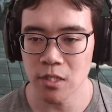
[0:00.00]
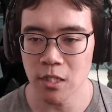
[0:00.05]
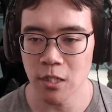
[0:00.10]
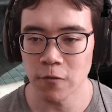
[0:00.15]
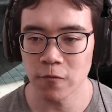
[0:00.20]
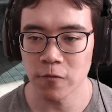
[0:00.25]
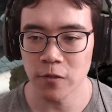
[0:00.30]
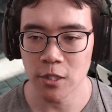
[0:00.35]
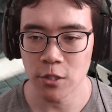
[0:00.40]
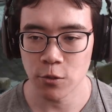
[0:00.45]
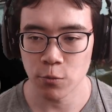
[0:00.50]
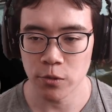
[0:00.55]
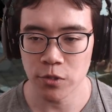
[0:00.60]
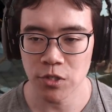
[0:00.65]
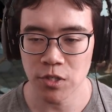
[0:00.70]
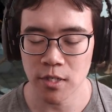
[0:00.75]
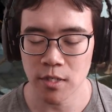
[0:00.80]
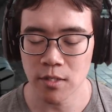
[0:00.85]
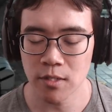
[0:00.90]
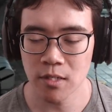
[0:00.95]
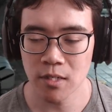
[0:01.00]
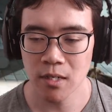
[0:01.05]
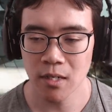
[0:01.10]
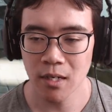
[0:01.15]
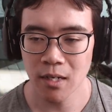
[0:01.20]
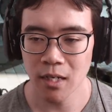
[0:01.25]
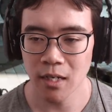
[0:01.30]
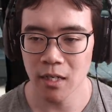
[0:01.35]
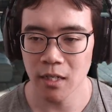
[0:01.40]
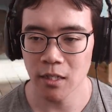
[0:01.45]
if this was just
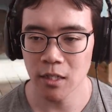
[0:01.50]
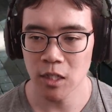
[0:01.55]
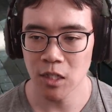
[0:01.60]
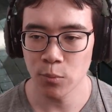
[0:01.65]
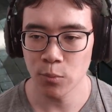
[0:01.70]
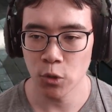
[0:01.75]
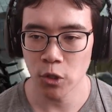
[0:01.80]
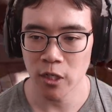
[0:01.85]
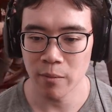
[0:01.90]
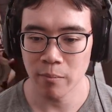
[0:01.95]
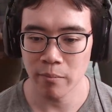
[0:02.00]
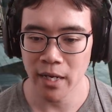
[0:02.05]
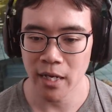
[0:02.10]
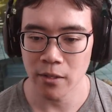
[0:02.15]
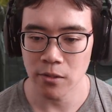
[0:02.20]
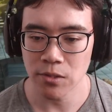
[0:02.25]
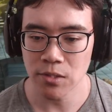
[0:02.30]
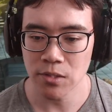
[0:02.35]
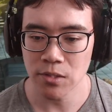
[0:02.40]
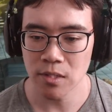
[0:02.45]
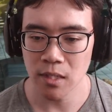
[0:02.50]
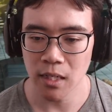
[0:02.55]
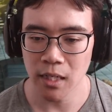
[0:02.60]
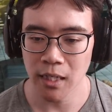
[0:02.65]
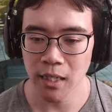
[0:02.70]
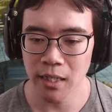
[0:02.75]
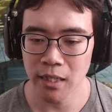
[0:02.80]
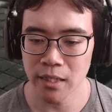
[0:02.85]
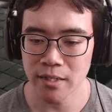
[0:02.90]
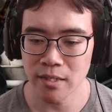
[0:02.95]
a keyboard and mouse
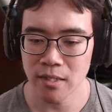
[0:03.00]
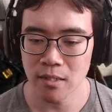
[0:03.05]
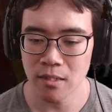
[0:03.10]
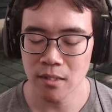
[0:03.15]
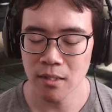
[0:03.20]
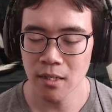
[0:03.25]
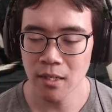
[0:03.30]
and